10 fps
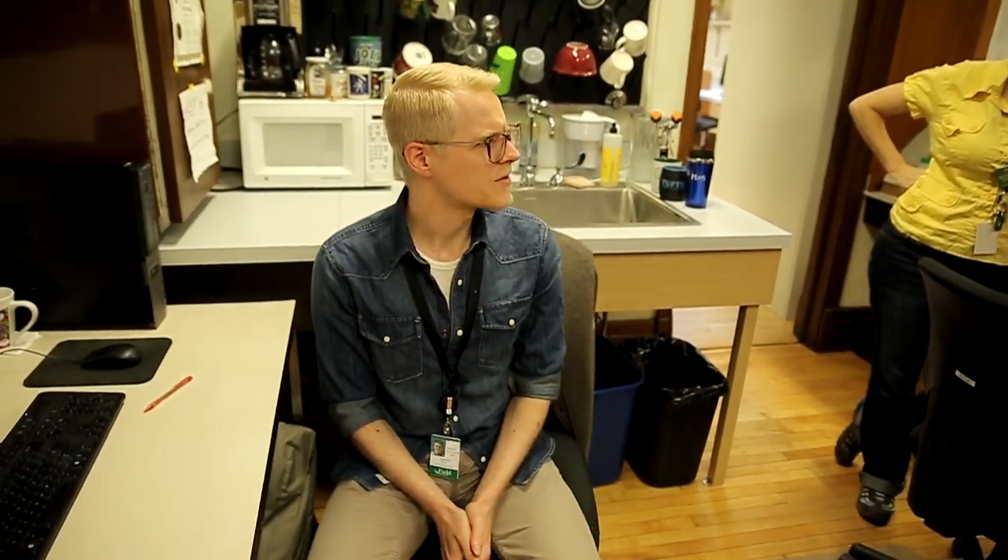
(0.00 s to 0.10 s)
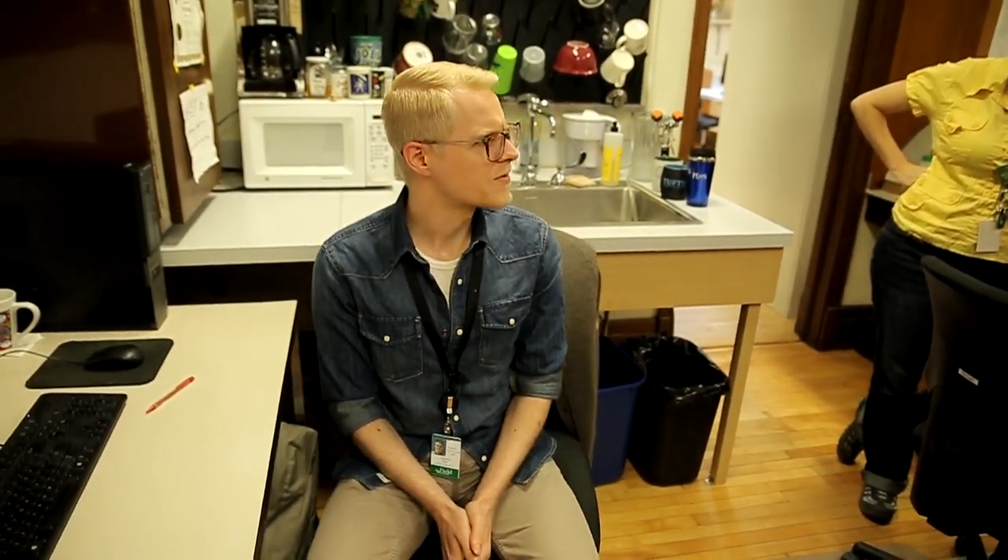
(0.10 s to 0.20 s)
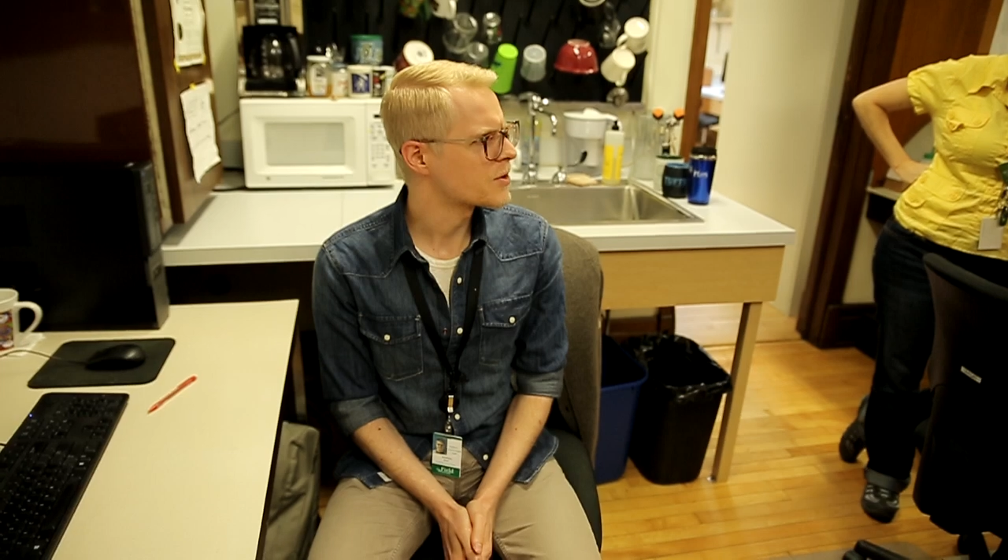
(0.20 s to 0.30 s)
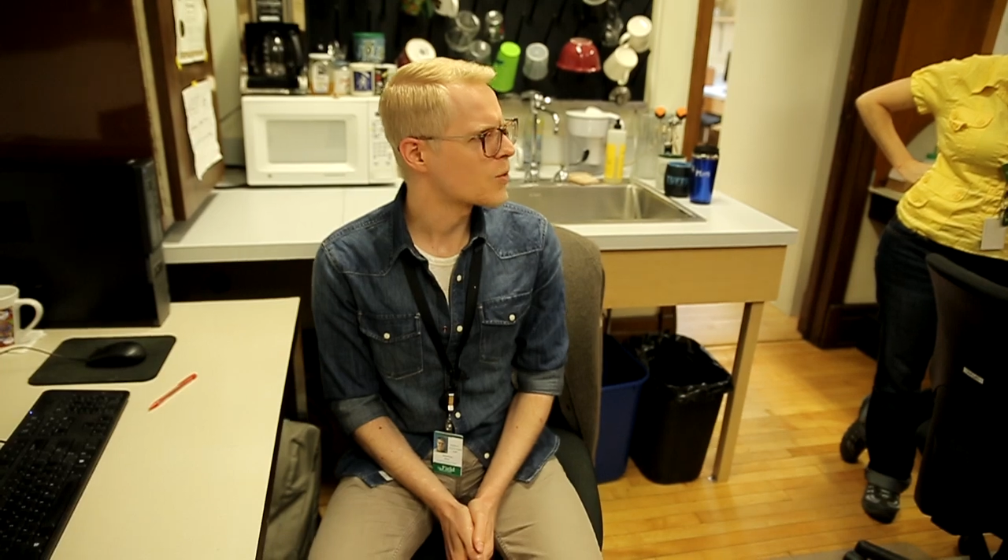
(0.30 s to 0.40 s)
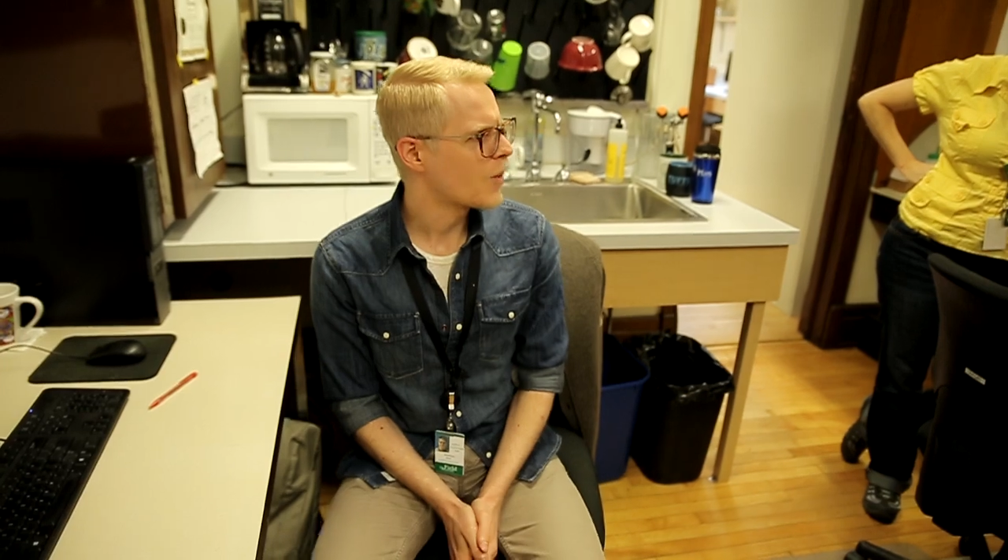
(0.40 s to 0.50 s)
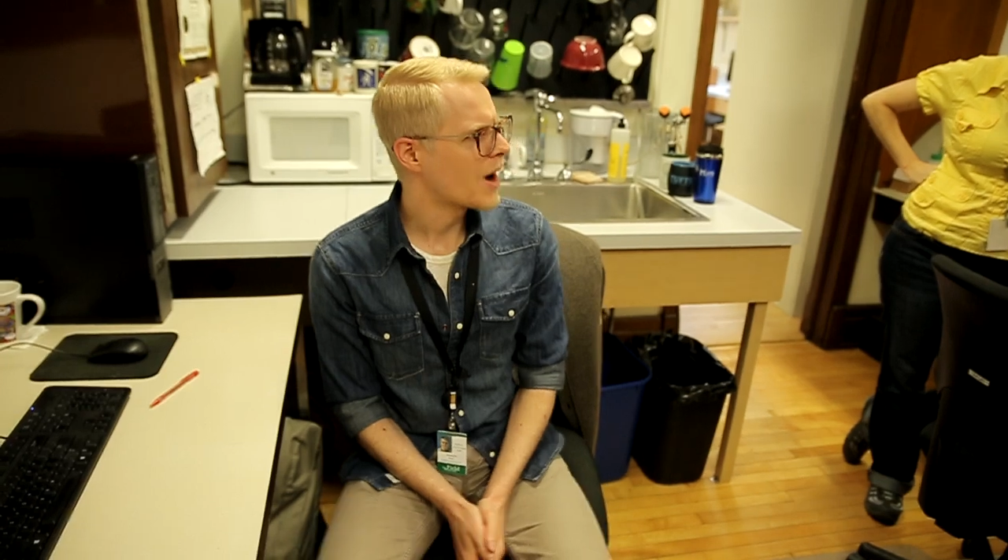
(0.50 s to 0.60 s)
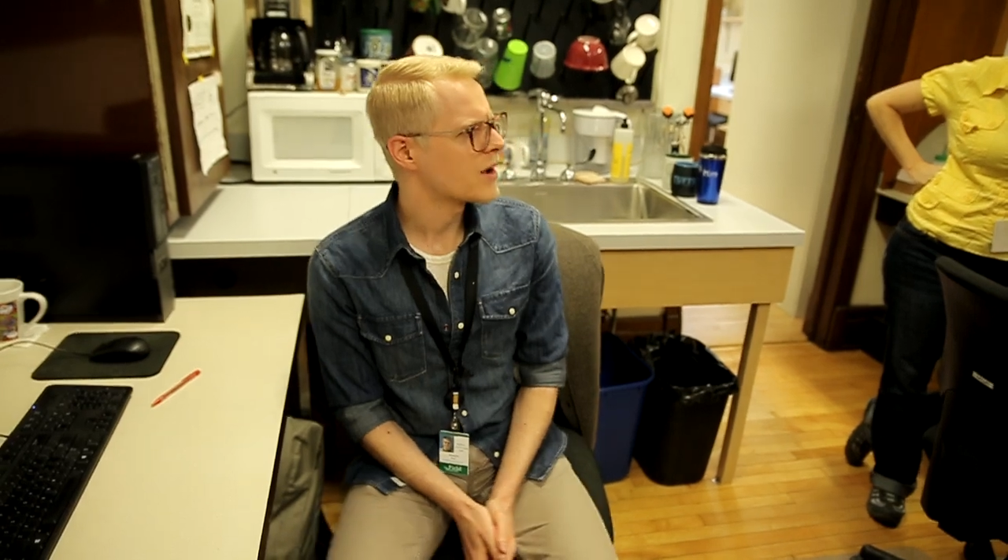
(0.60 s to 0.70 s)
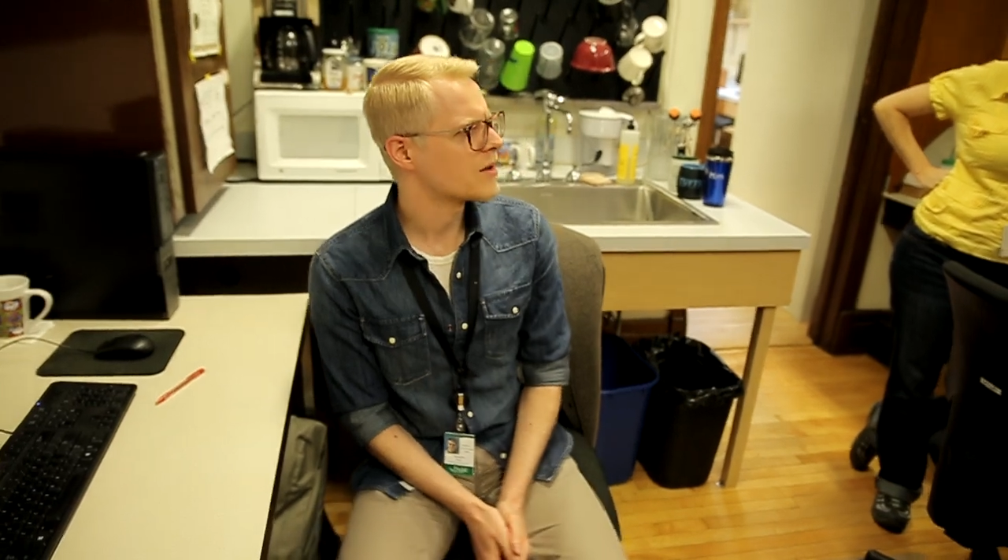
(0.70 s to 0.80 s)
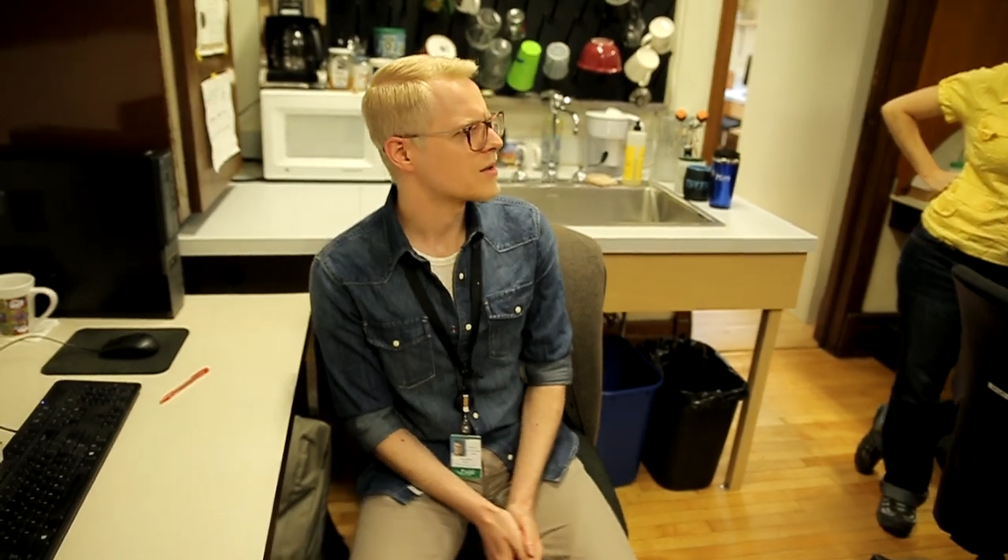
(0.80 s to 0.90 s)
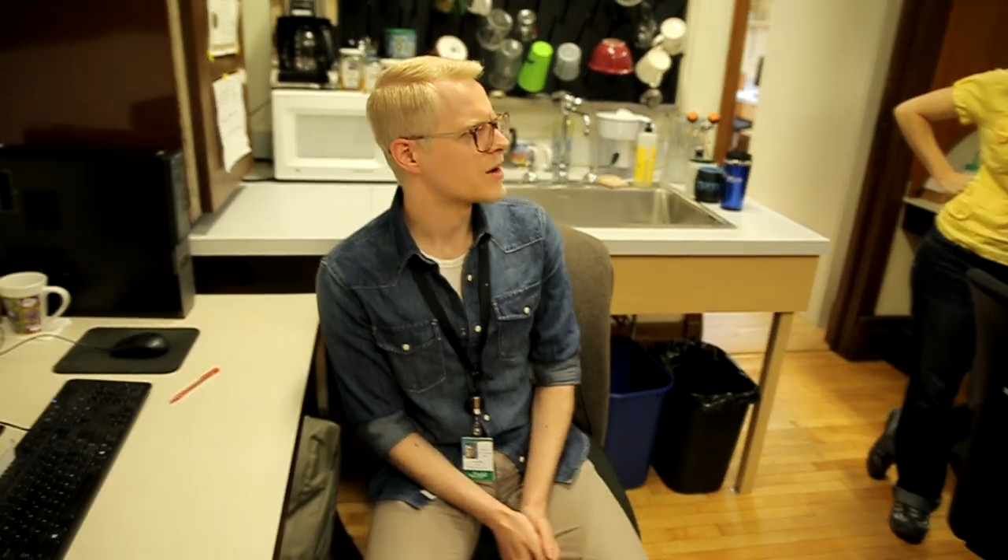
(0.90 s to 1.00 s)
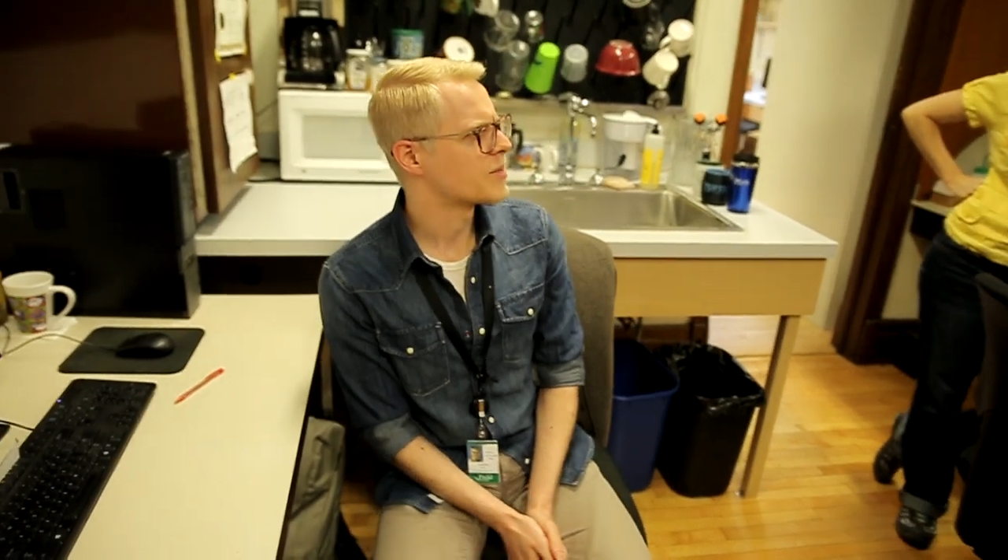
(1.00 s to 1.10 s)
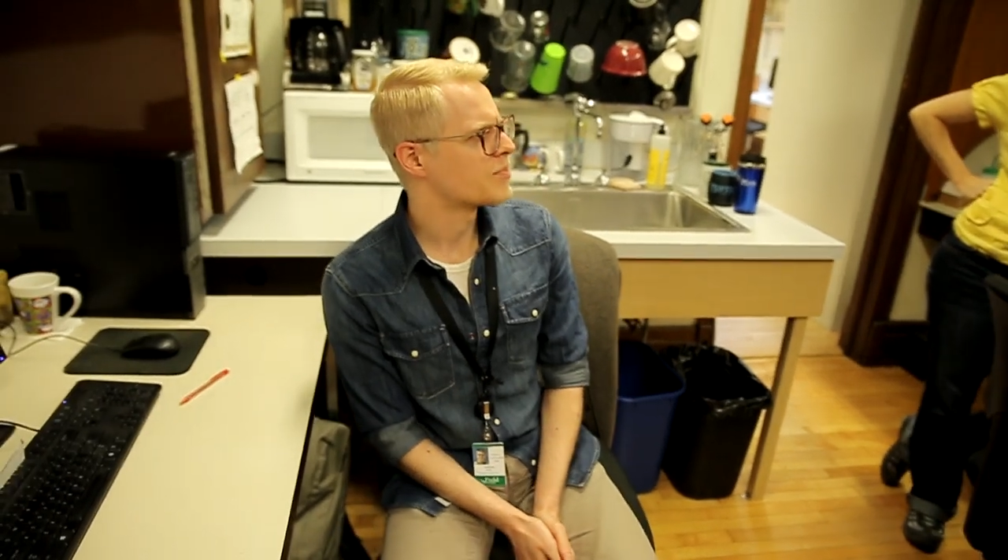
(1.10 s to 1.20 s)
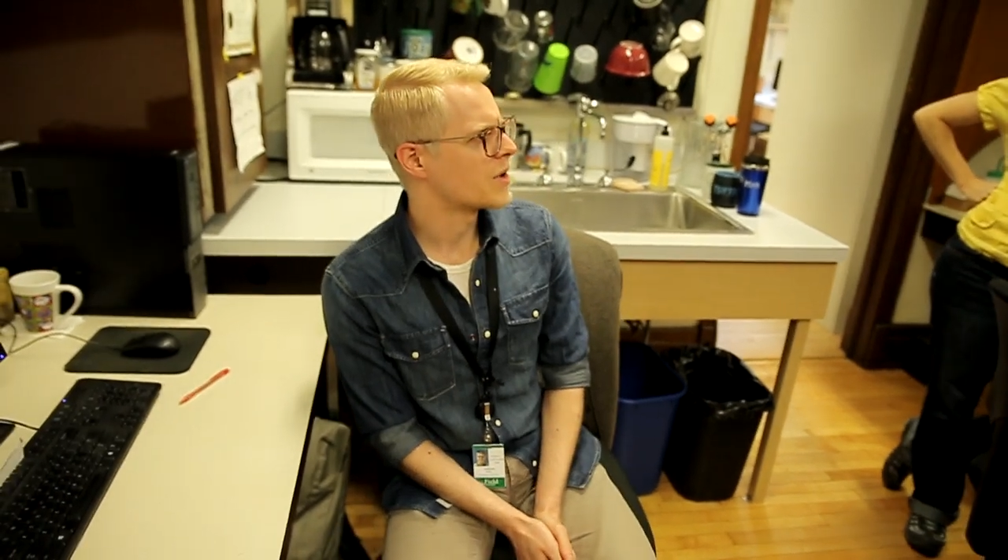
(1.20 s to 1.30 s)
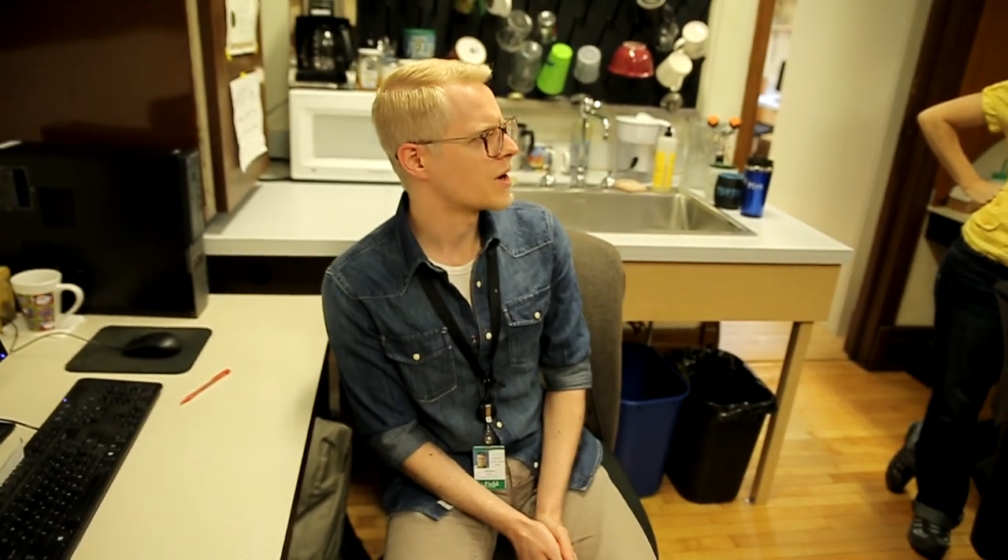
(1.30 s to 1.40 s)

for a while a